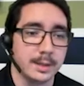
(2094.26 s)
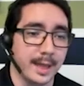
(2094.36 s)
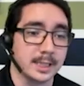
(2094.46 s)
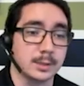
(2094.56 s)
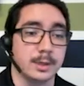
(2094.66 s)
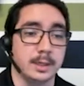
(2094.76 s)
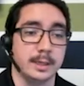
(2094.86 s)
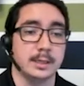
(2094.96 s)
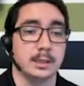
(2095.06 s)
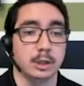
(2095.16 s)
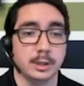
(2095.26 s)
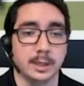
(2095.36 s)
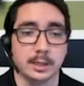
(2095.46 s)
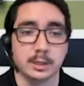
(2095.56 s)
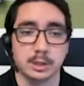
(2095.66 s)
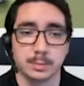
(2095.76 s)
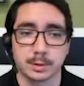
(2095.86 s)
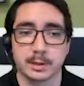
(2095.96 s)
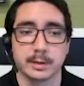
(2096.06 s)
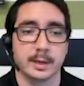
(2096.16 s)
that's when you need to look into
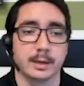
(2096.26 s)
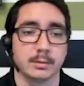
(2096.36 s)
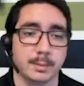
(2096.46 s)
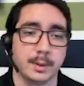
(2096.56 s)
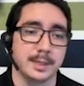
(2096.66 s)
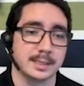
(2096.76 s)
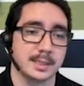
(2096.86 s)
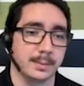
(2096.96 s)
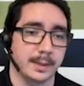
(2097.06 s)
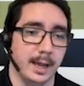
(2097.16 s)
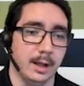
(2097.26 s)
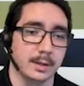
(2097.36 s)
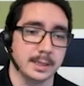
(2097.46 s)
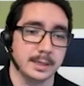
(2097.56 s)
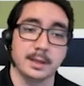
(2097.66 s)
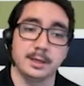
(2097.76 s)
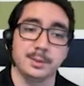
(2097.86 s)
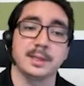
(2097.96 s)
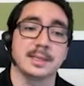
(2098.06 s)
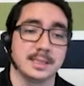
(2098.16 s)
procuring remote desktop CALs, and then
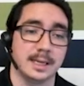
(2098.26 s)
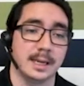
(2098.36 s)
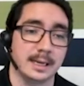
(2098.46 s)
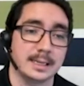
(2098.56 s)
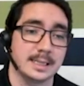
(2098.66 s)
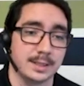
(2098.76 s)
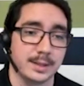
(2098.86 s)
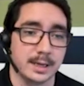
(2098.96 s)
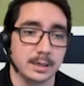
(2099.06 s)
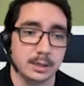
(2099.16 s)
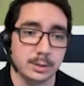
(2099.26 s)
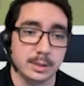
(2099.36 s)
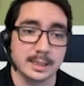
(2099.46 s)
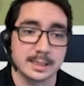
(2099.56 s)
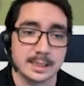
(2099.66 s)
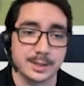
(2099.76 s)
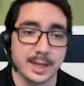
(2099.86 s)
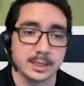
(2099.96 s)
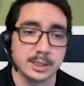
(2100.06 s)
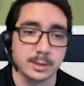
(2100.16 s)
you can exceed that
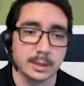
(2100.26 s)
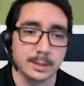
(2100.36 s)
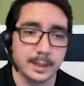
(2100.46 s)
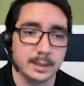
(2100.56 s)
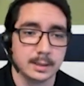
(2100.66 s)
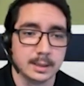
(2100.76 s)
2 limit.